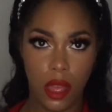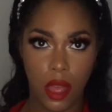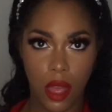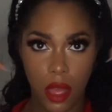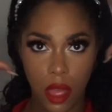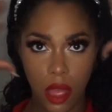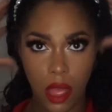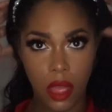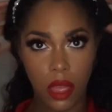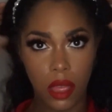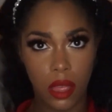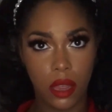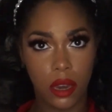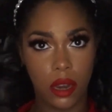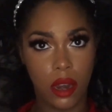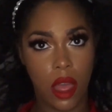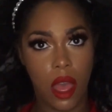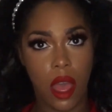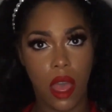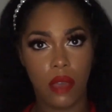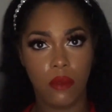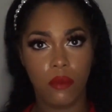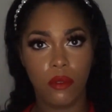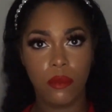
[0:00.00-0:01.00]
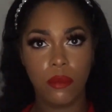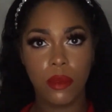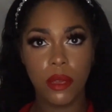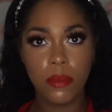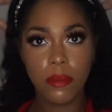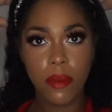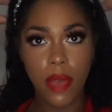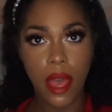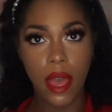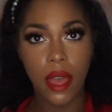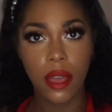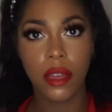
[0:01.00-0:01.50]
and I will be
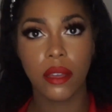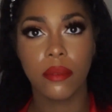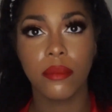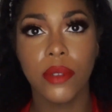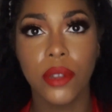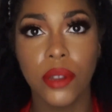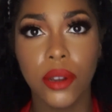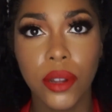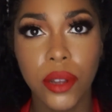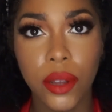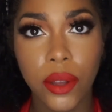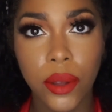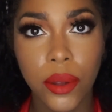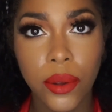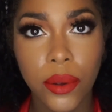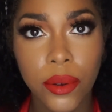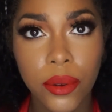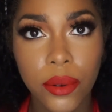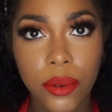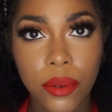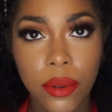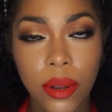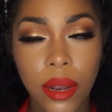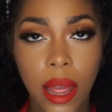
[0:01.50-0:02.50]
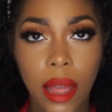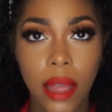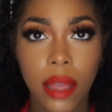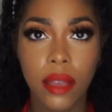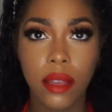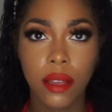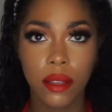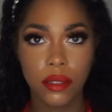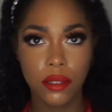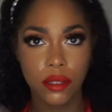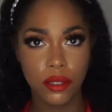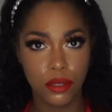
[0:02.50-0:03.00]
back. I'm gonna go
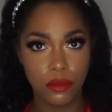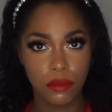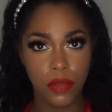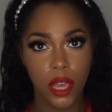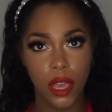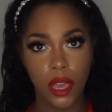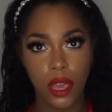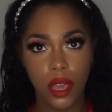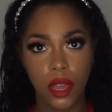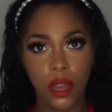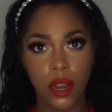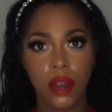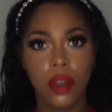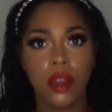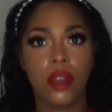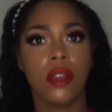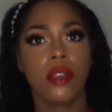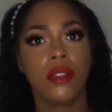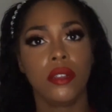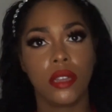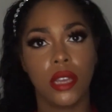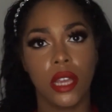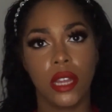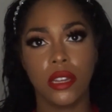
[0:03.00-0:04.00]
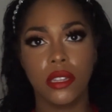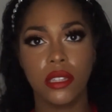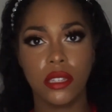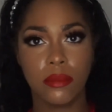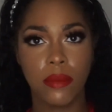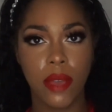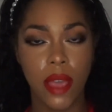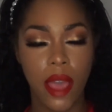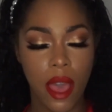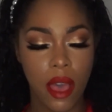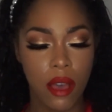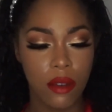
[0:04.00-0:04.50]
like do my hair and get into
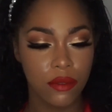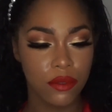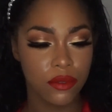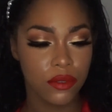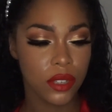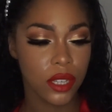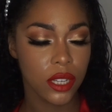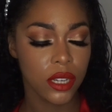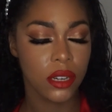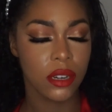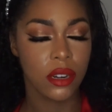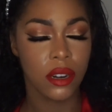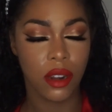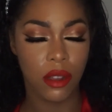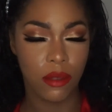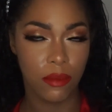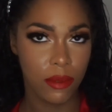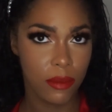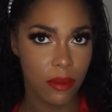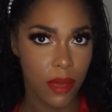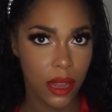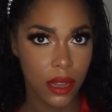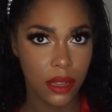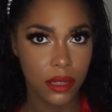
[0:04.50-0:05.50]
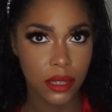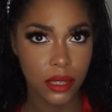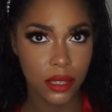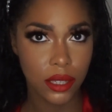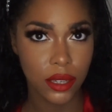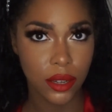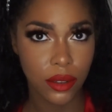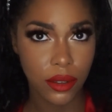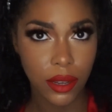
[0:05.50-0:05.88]
my outfit, and I'll be back to show you